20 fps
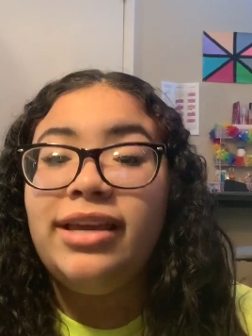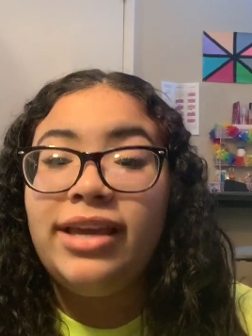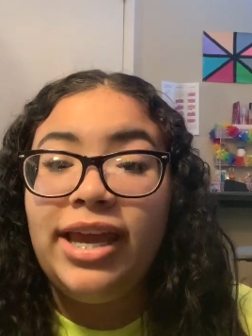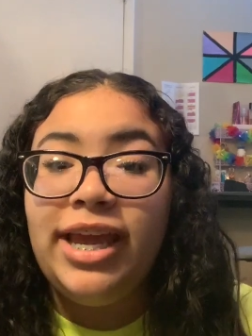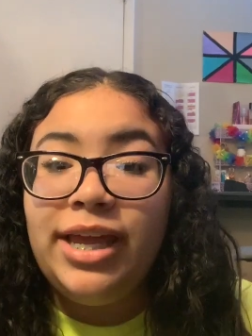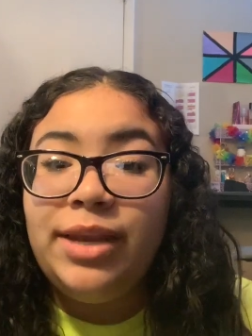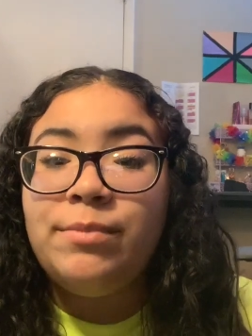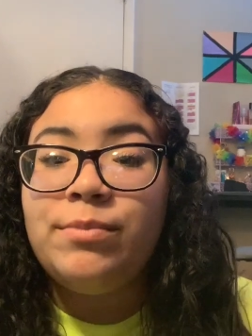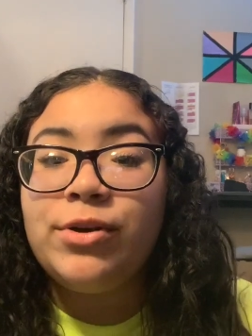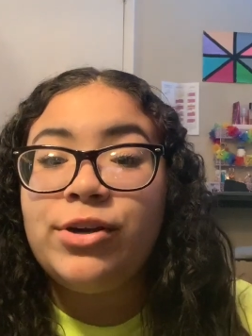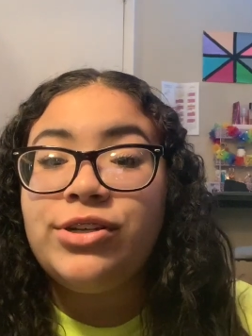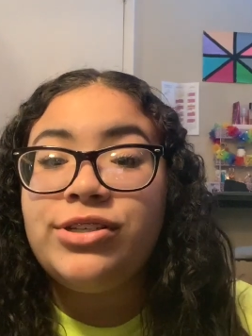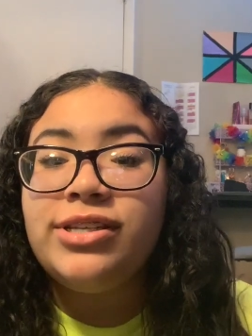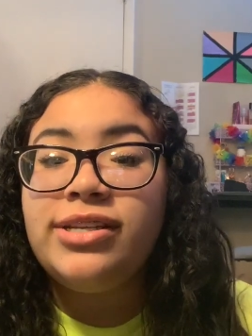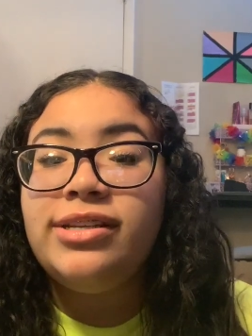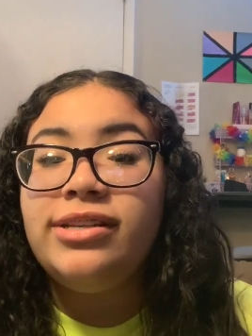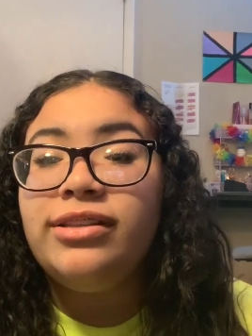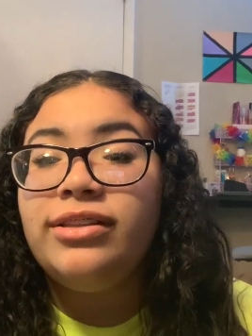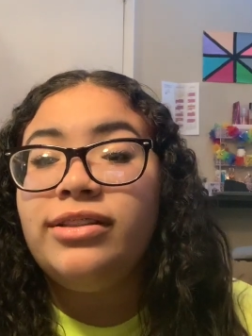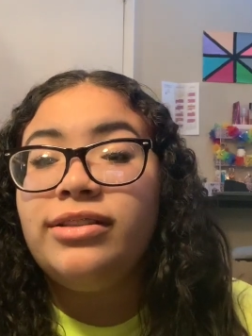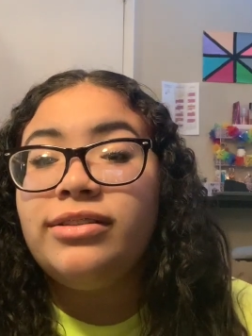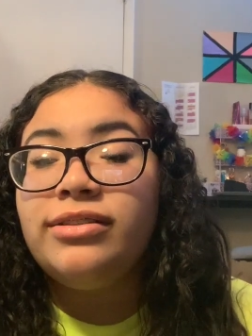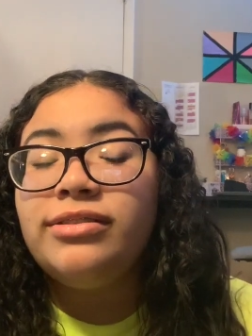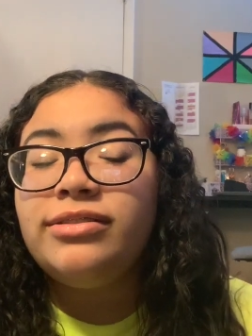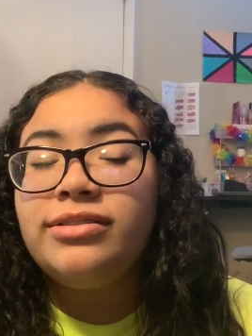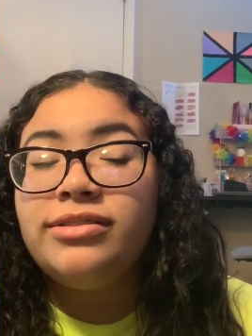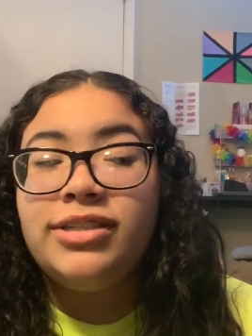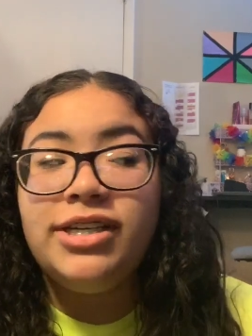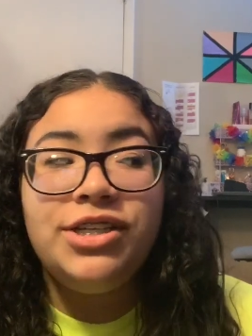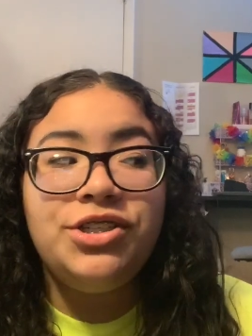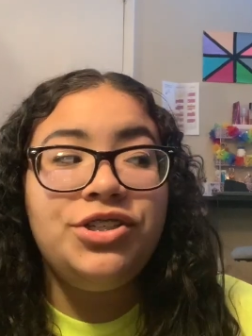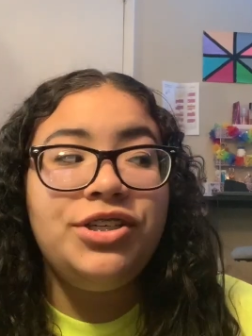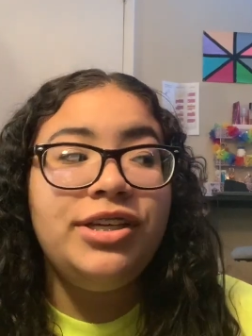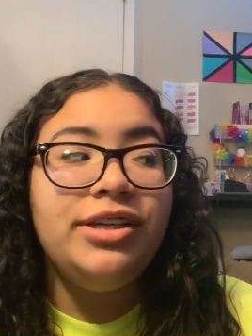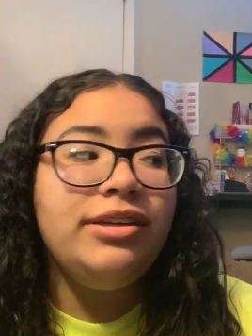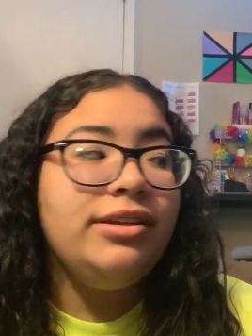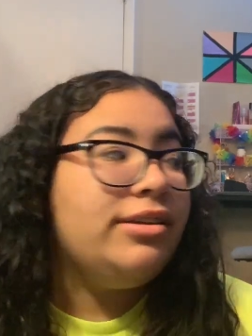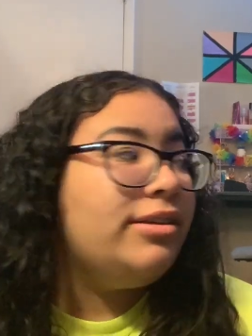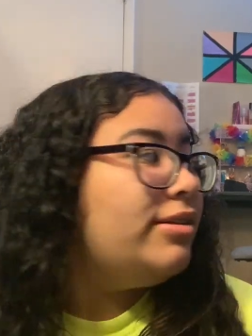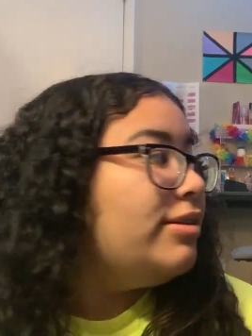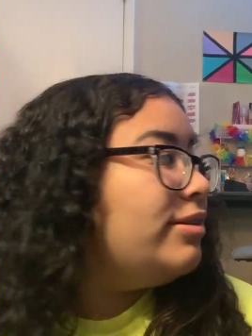in-person teaching